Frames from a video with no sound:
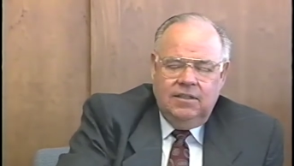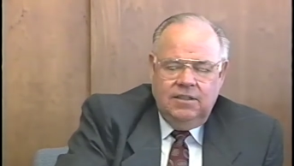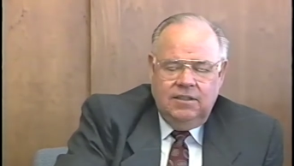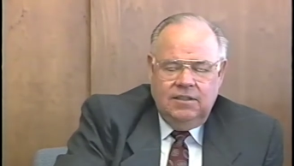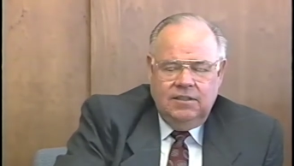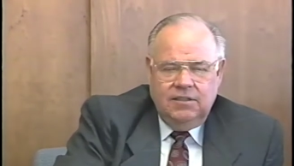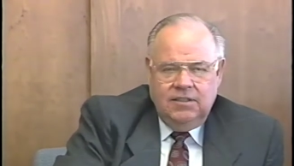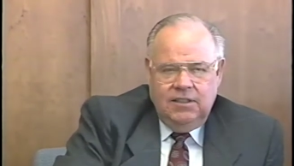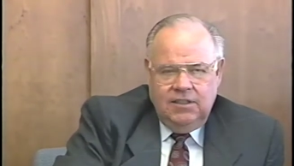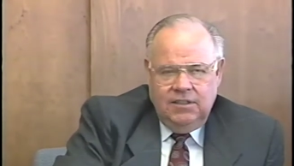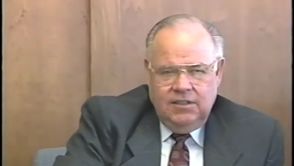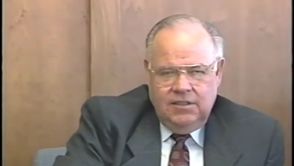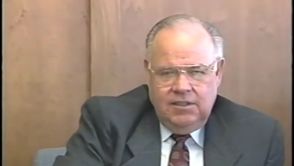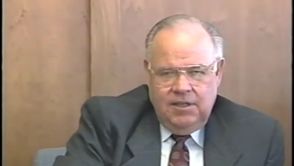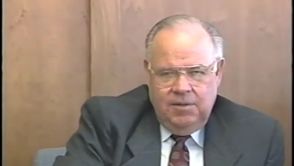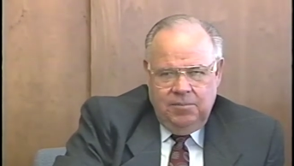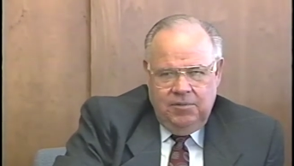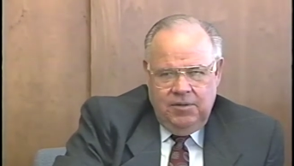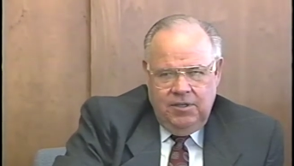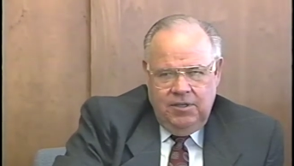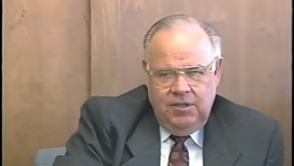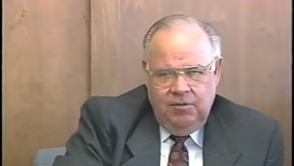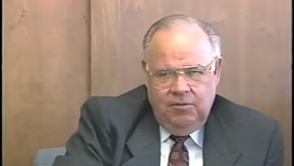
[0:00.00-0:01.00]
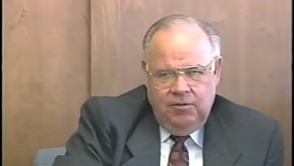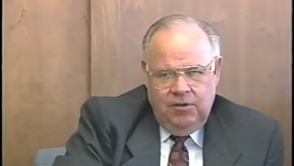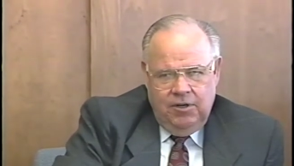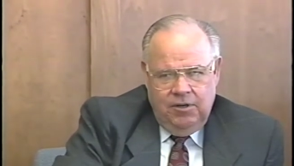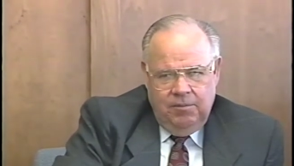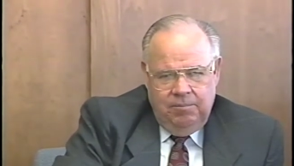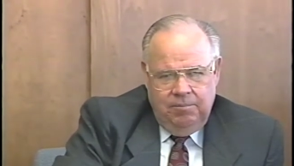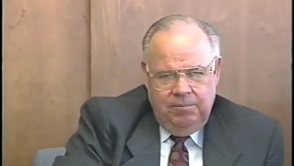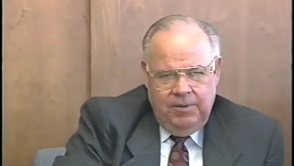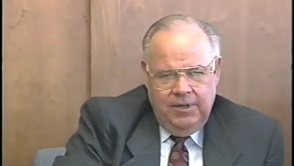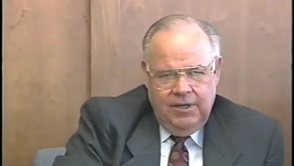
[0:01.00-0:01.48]
Is that something you want
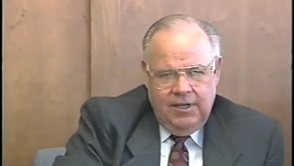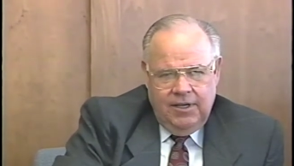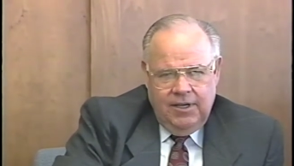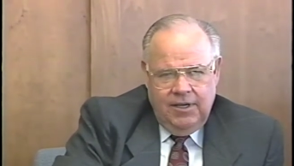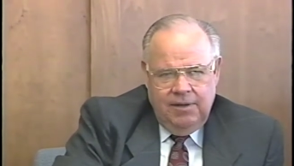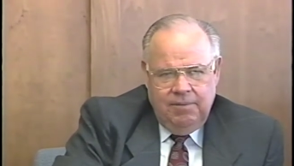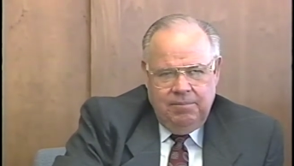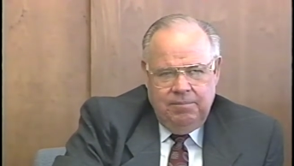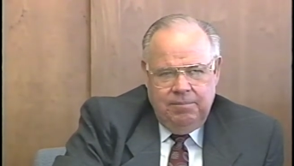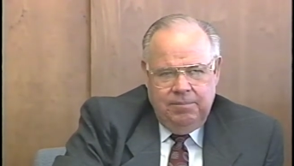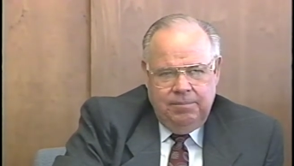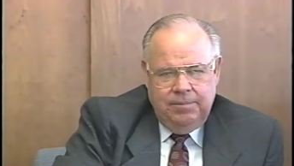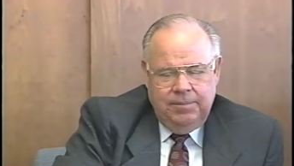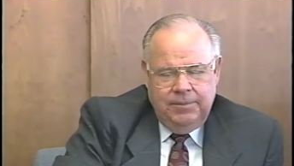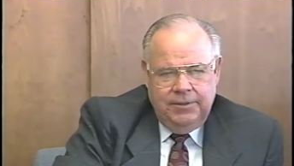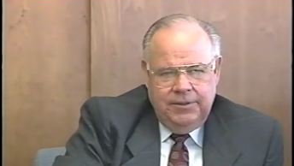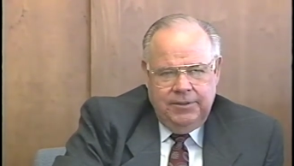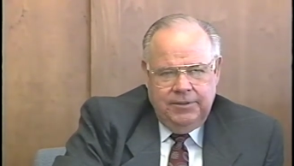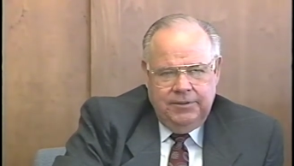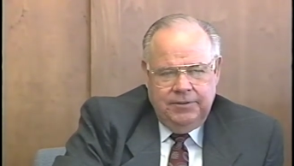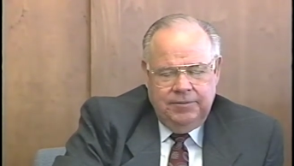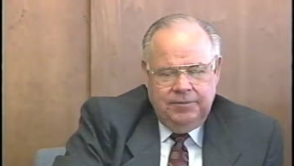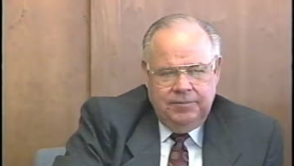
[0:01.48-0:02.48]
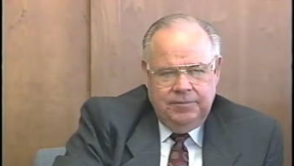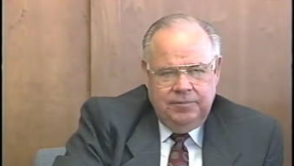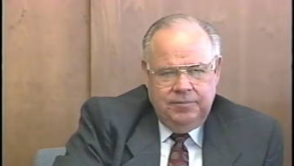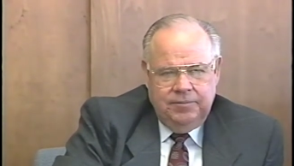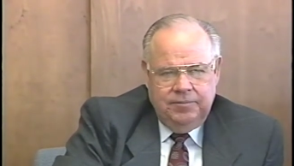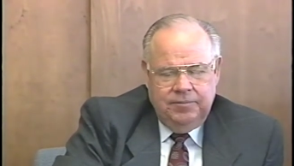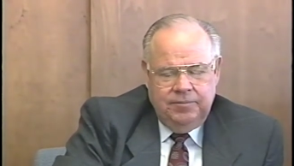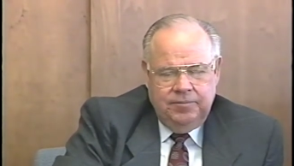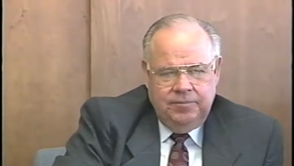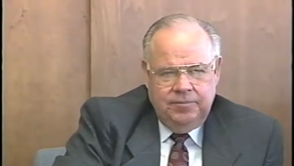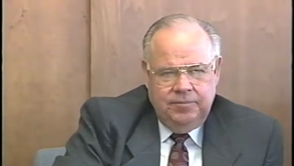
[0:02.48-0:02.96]
to pick up? Sure. Uh,
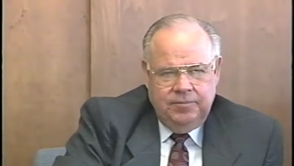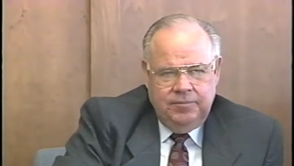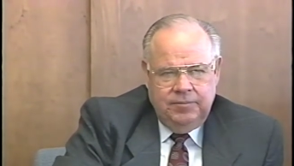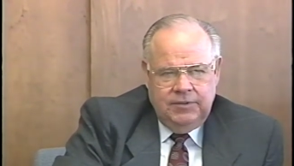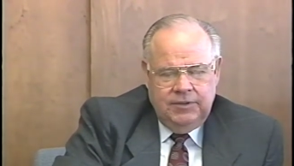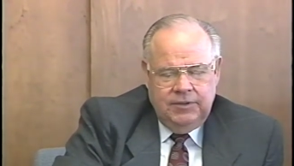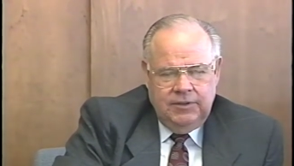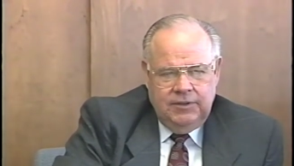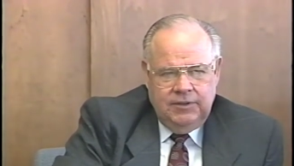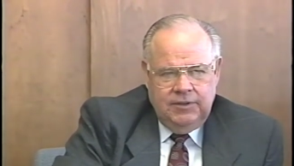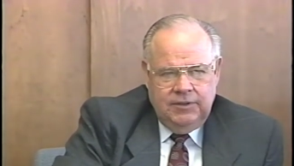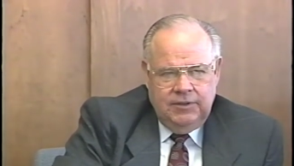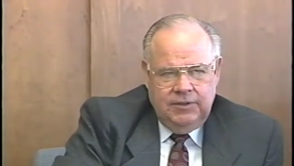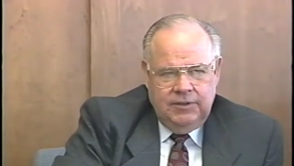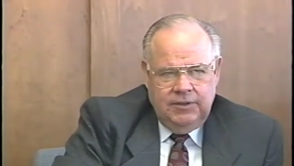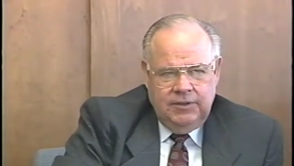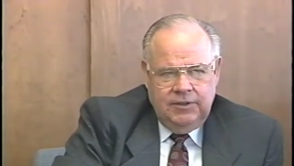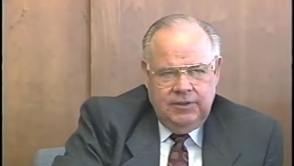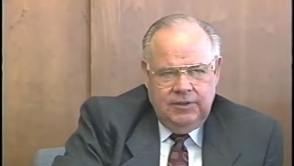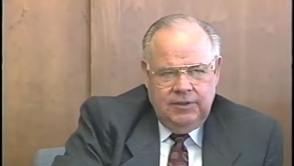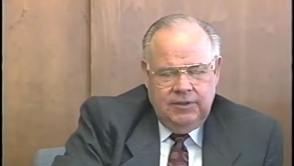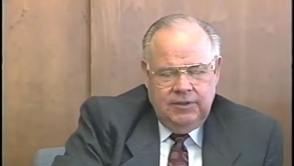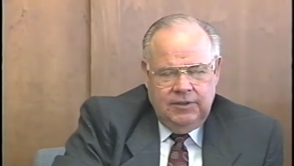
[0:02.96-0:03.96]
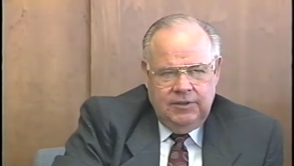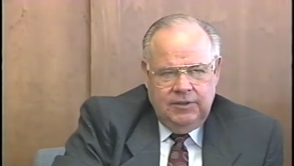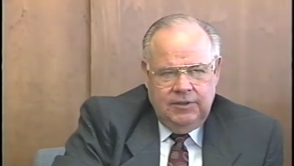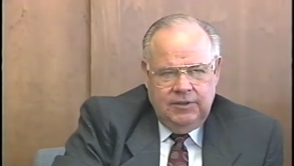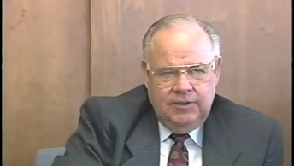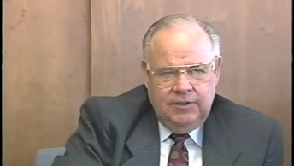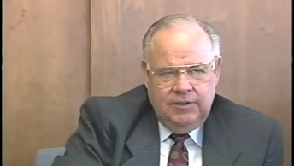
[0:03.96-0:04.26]
Talk about that a